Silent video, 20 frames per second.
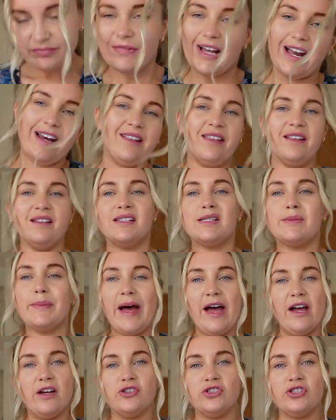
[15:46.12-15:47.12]
anything
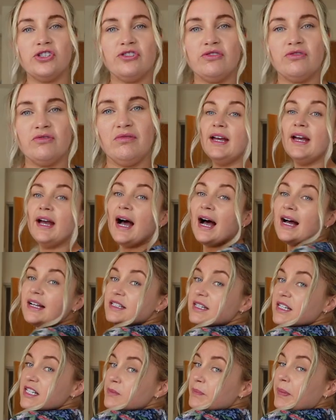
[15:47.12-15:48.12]
special.
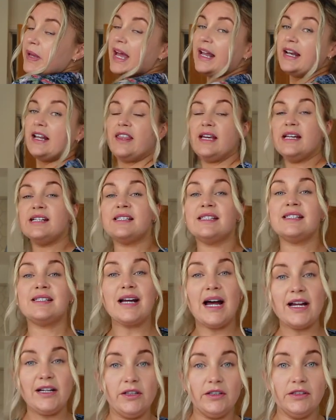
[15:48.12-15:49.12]
Had this been this
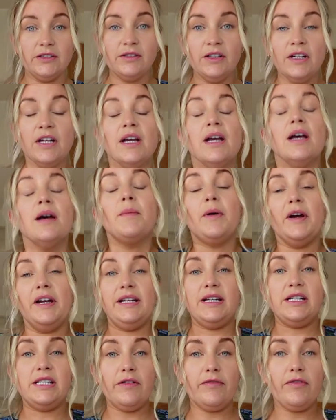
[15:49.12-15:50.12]
style, but in
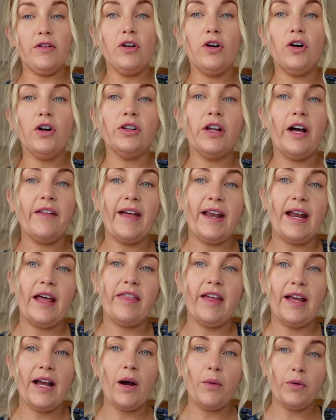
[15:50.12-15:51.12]
a different colour, then I
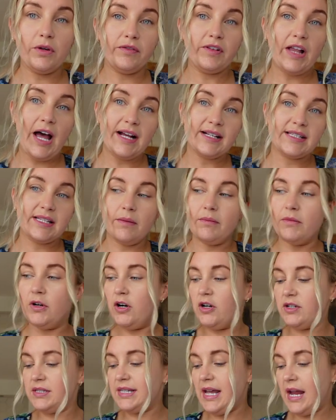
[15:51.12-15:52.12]
think I would have liked it
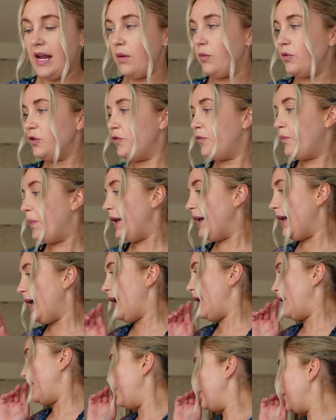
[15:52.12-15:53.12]
more. Say it would have been
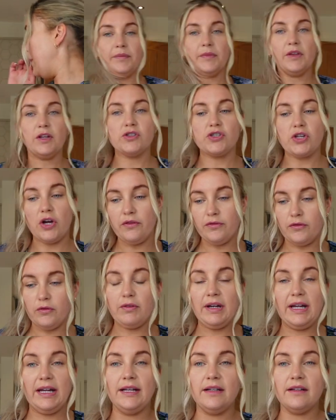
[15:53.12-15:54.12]
in sort of
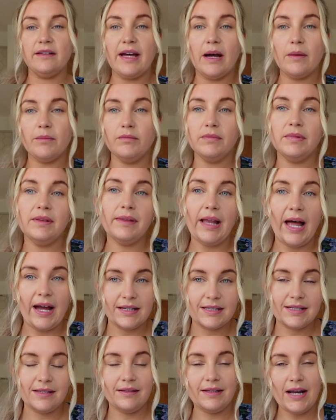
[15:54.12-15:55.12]
green, that
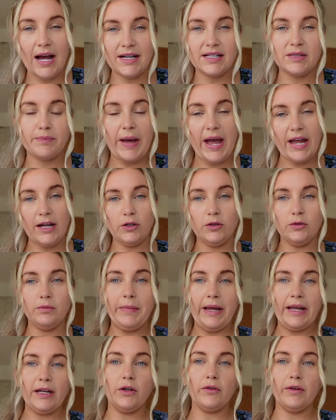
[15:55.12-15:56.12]
nice pale
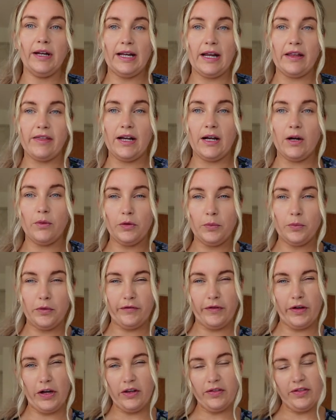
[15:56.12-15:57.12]
mint green, I think I would have
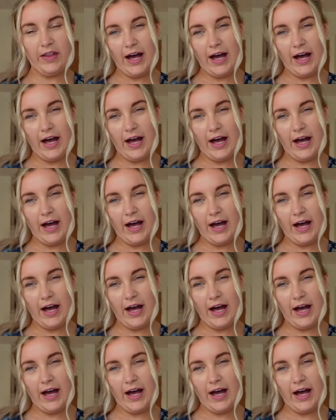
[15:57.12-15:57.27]
preferred